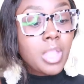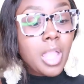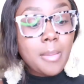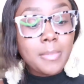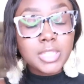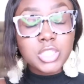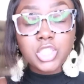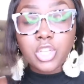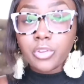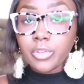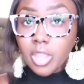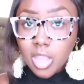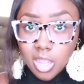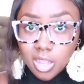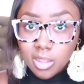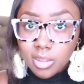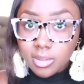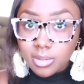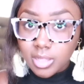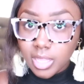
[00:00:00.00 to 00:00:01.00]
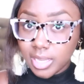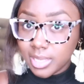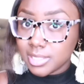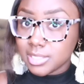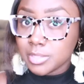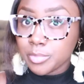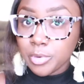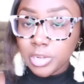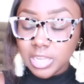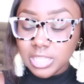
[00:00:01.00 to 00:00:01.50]
i'm gonna show y'all and
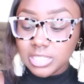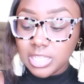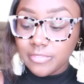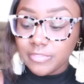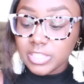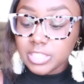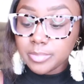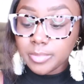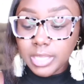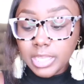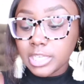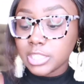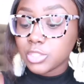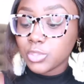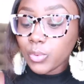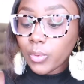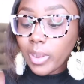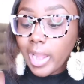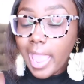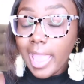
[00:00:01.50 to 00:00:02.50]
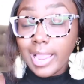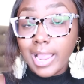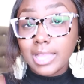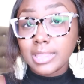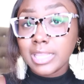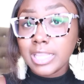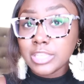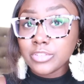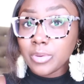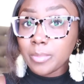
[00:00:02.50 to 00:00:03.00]
it's pretty self-explanatory i
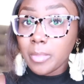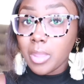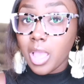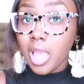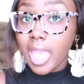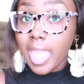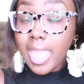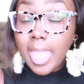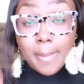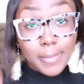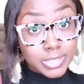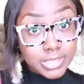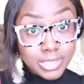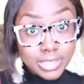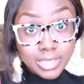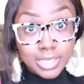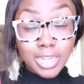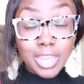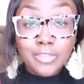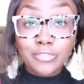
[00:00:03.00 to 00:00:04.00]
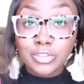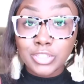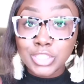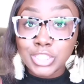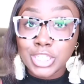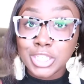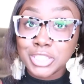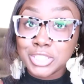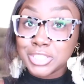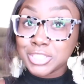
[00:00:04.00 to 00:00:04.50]
got these from amazon if you
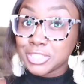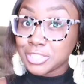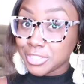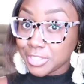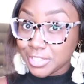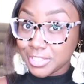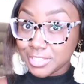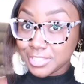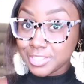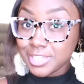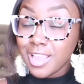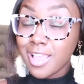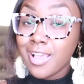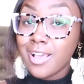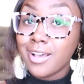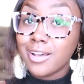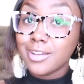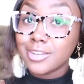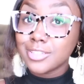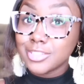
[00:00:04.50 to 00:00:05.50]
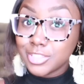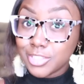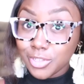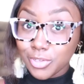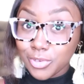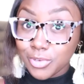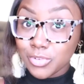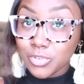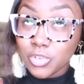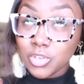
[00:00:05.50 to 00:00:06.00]
just search
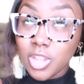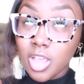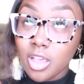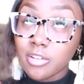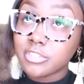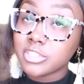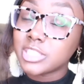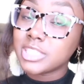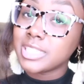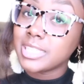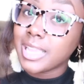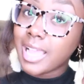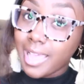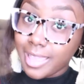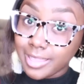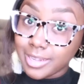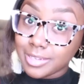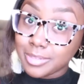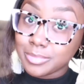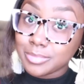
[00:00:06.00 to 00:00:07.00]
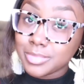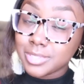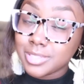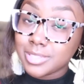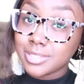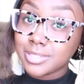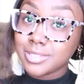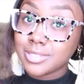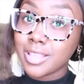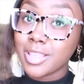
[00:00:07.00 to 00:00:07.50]
adult novelty items
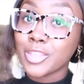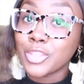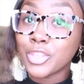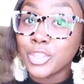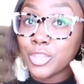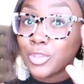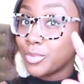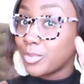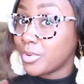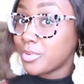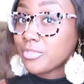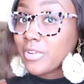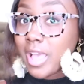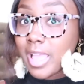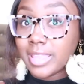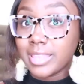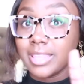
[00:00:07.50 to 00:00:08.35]
you will find